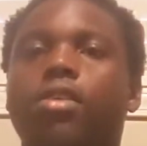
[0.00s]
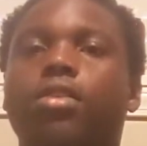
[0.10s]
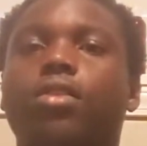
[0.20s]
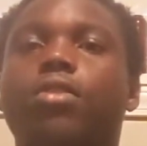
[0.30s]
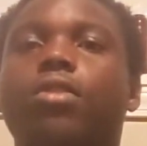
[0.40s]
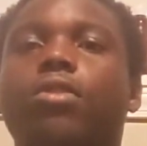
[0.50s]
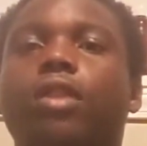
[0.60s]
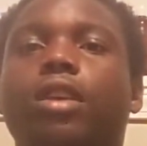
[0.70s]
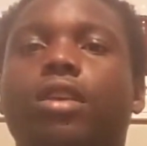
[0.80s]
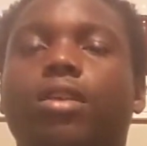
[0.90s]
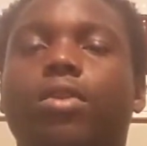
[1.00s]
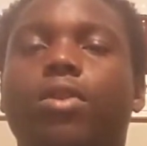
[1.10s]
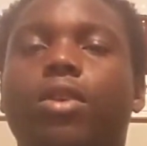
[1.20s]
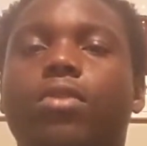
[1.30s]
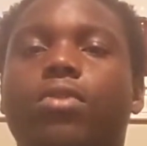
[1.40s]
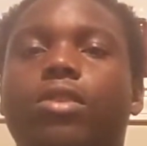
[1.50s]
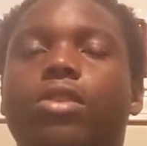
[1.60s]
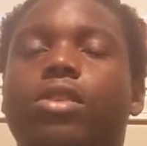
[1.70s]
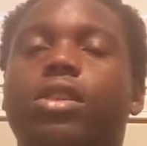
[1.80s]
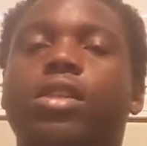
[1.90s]
So you don't think the Lord is going to
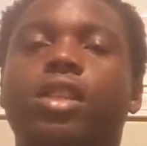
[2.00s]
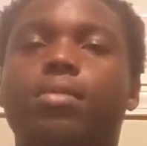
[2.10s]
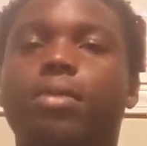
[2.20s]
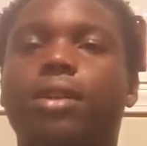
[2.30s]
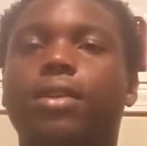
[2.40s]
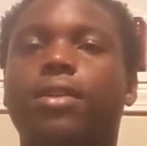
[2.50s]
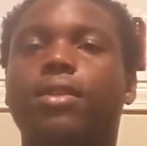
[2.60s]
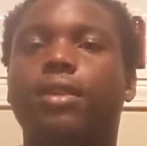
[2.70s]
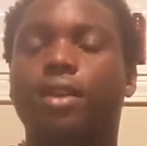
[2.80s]
judge this place?